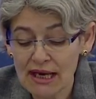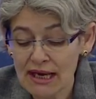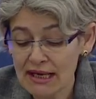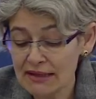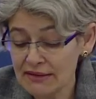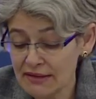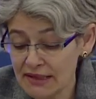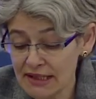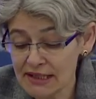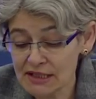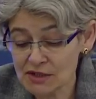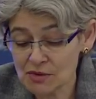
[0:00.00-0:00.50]

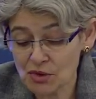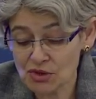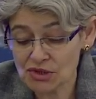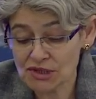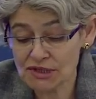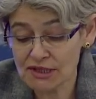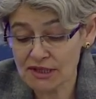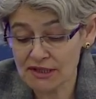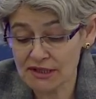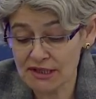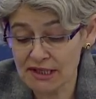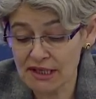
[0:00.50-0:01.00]
and this
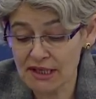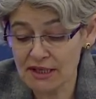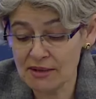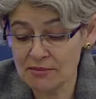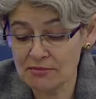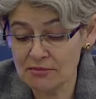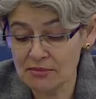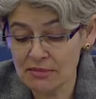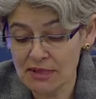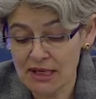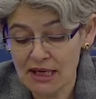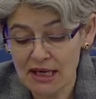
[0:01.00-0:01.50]
was the
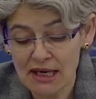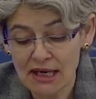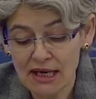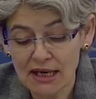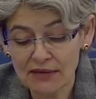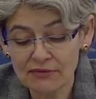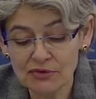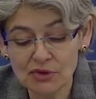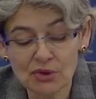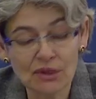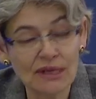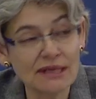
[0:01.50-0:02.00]
theme
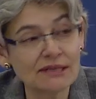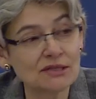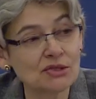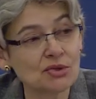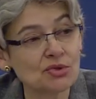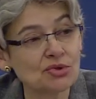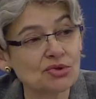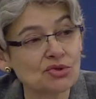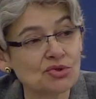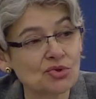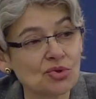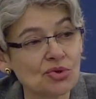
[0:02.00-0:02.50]
of
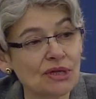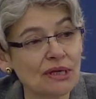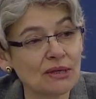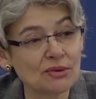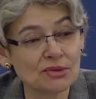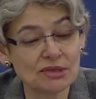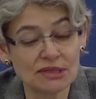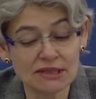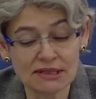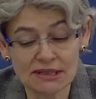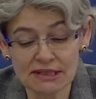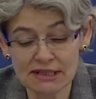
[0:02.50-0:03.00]
UNESCO's
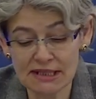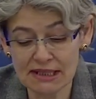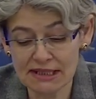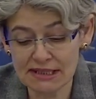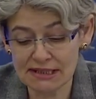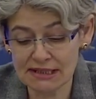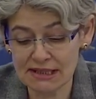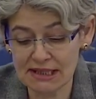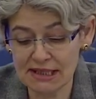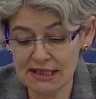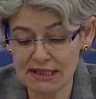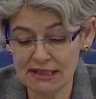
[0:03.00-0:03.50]

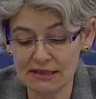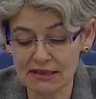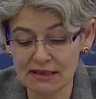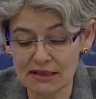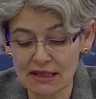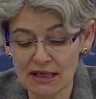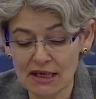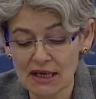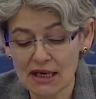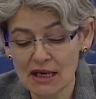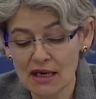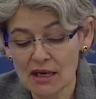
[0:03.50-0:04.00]
2016
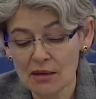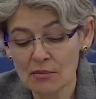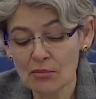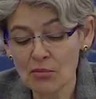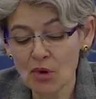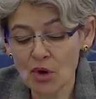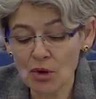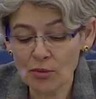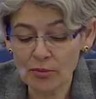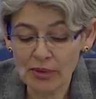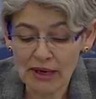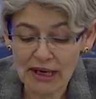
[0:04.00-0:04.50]

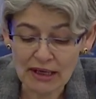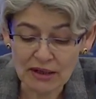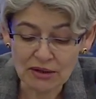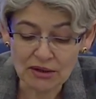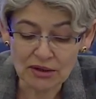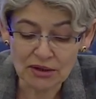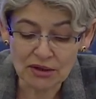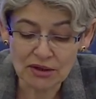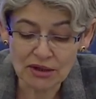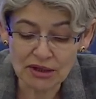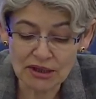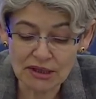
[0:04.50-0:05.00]

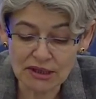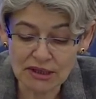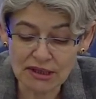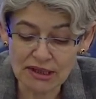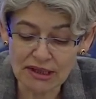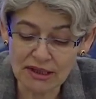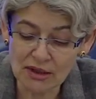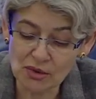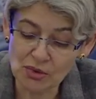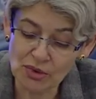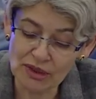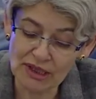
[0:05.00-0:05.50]
Mobile
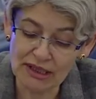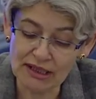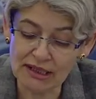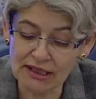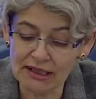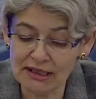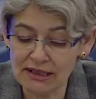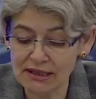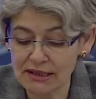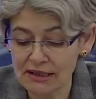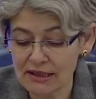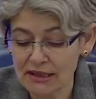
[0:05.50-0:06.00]
Learning Week.
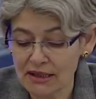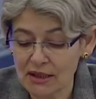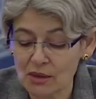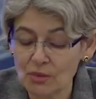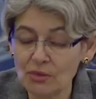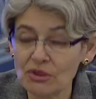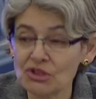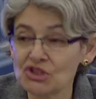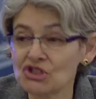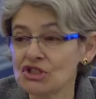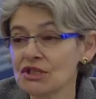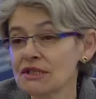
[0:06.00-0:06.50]

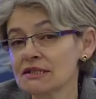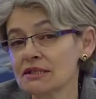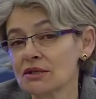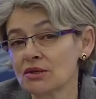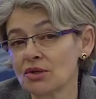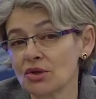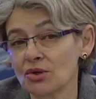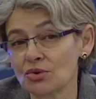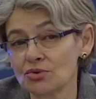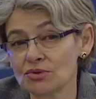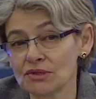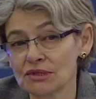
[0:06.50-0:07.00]
We just
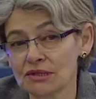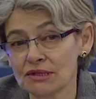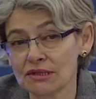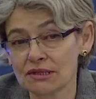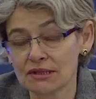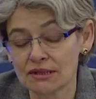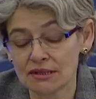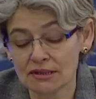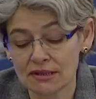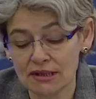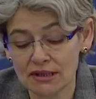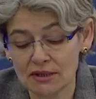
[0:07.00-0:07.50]
closed.
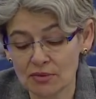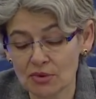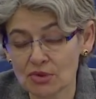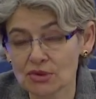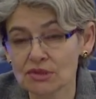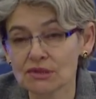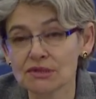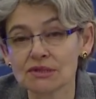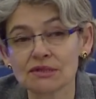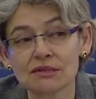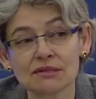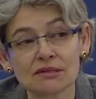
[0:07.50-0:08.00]
It
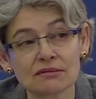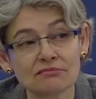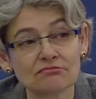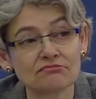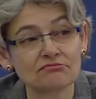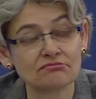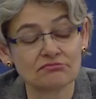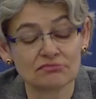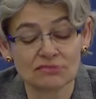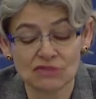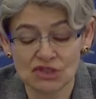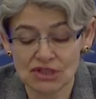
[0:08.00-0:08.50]
was
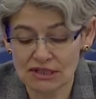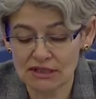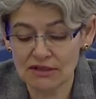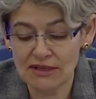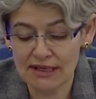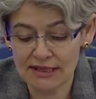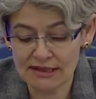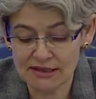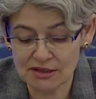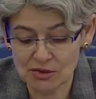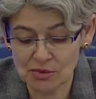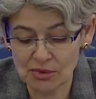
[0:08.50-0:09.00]
just
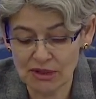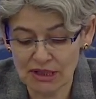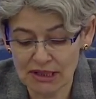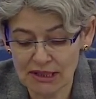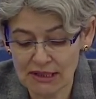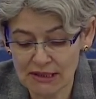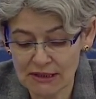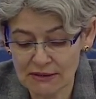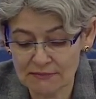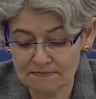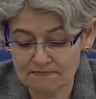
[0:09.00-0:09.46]
last week.